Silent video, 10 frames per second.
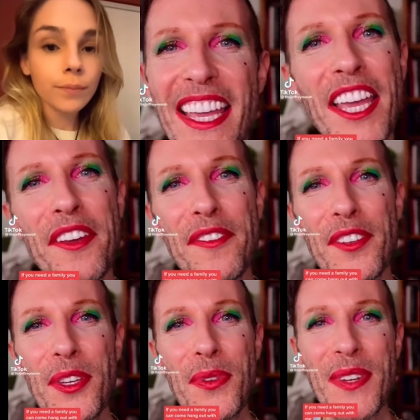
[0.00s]
If
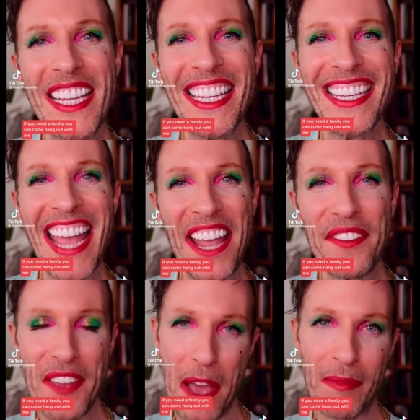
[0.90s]
you need a
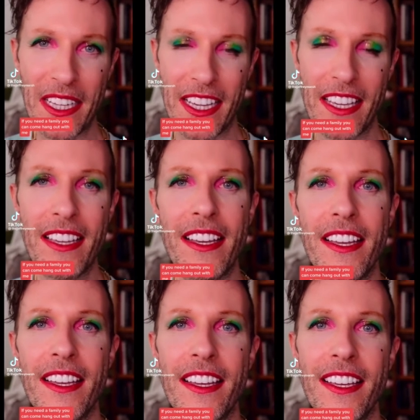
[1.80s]
family,
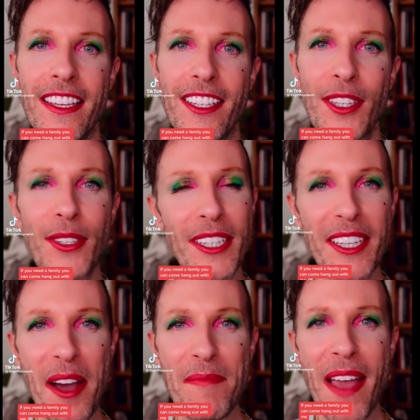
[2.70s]
you can
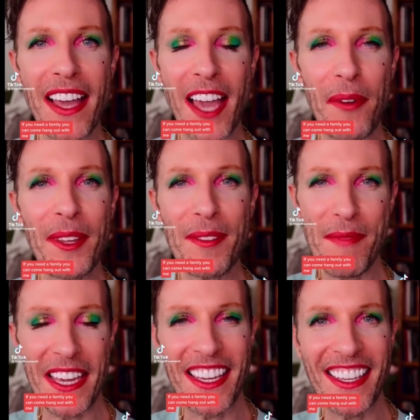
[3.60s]
come hang out with me.